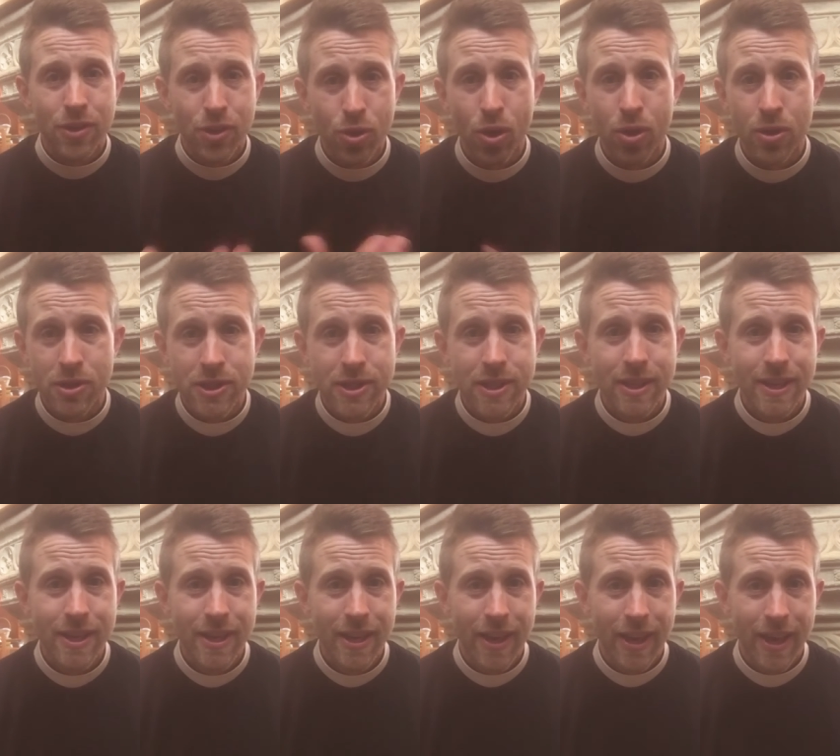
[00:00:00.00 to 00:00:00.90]
God
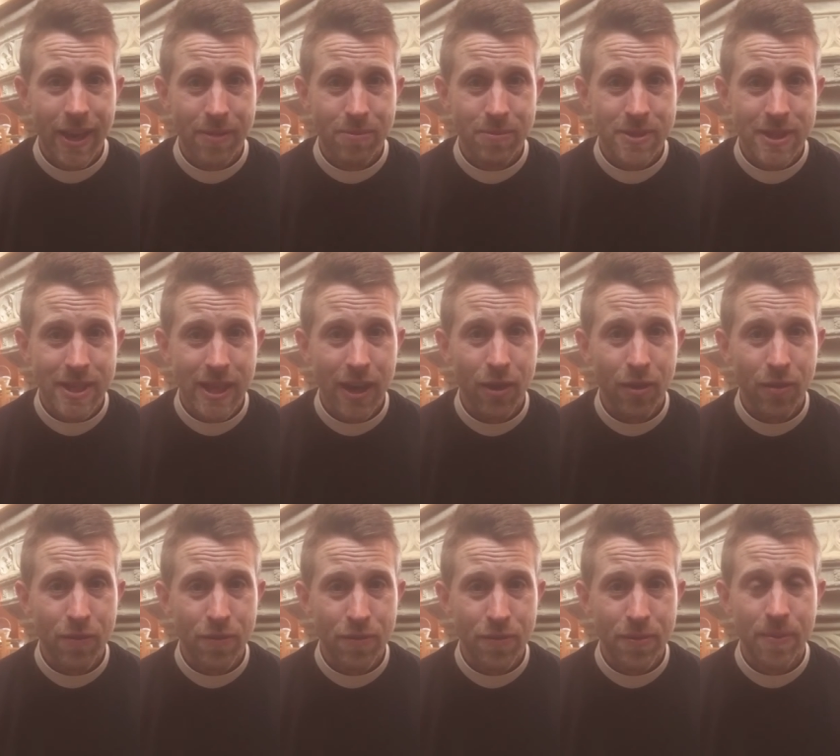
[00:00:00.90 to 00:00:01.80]

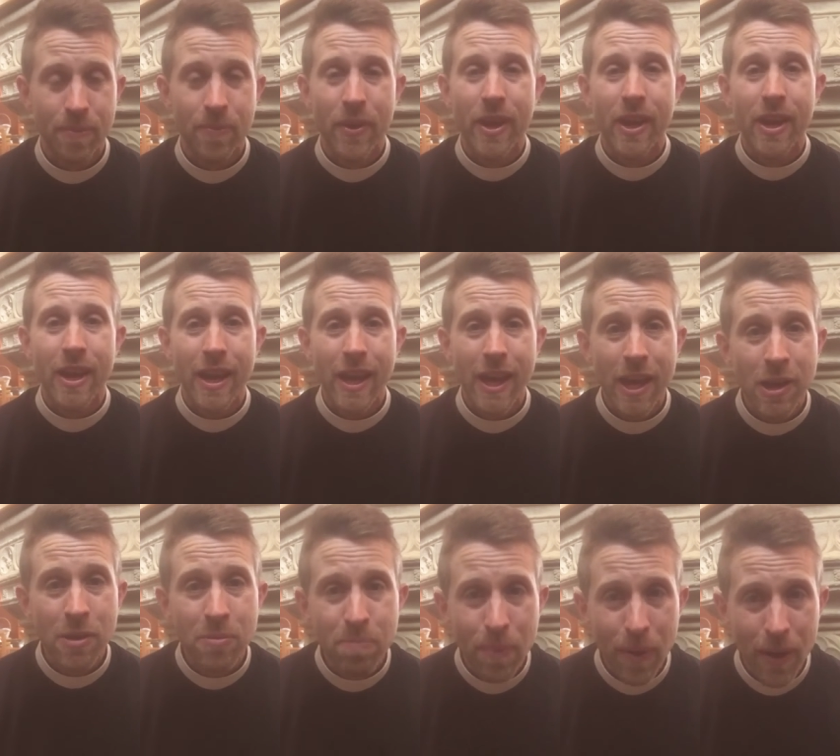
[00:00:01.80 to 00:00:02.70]
Himself
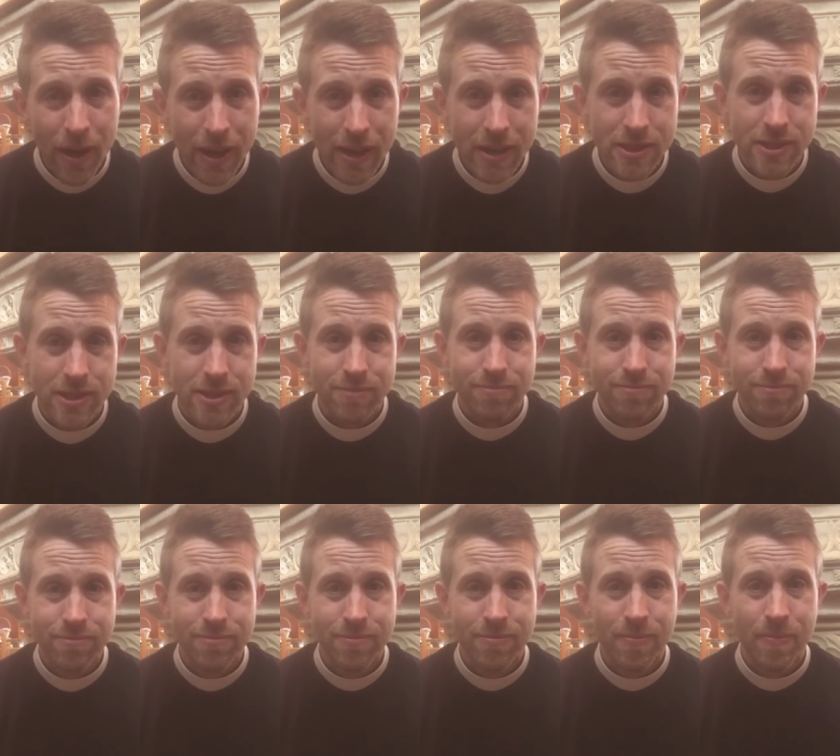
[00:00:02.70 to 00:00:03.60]
in
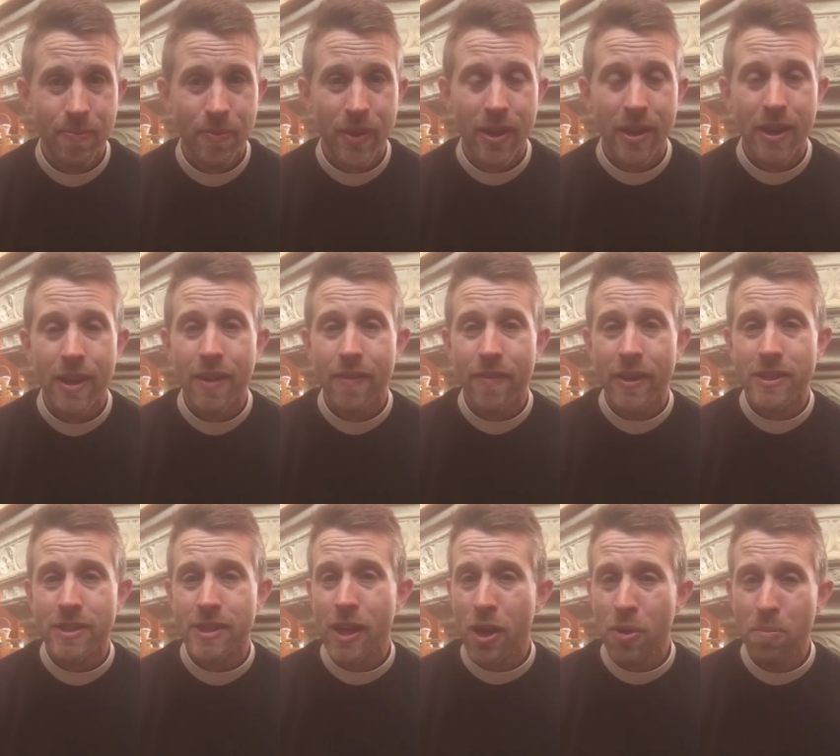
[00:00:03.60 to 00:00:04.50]
person.
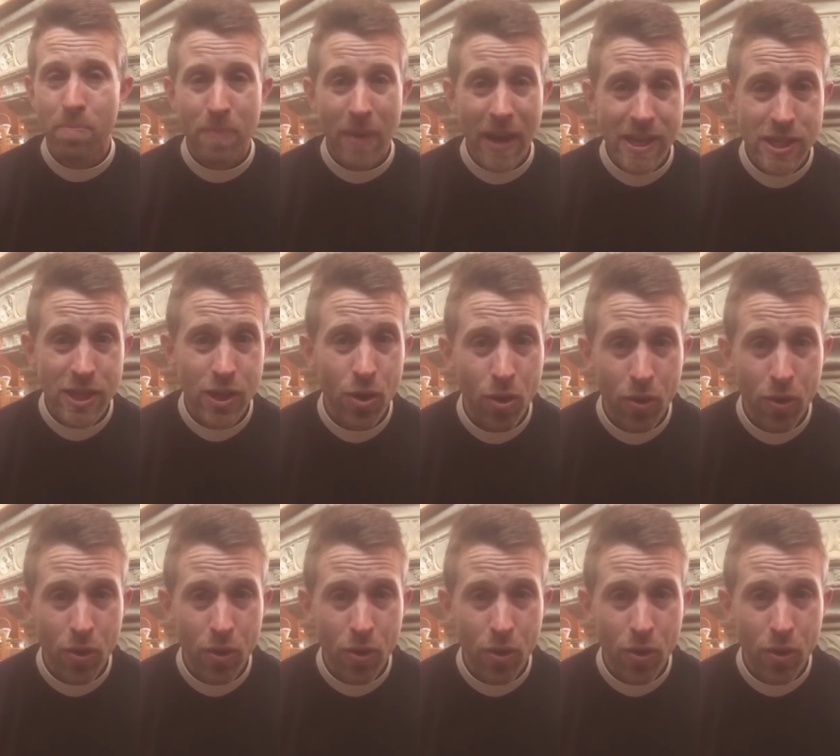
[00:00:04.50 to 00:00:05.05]
There's no better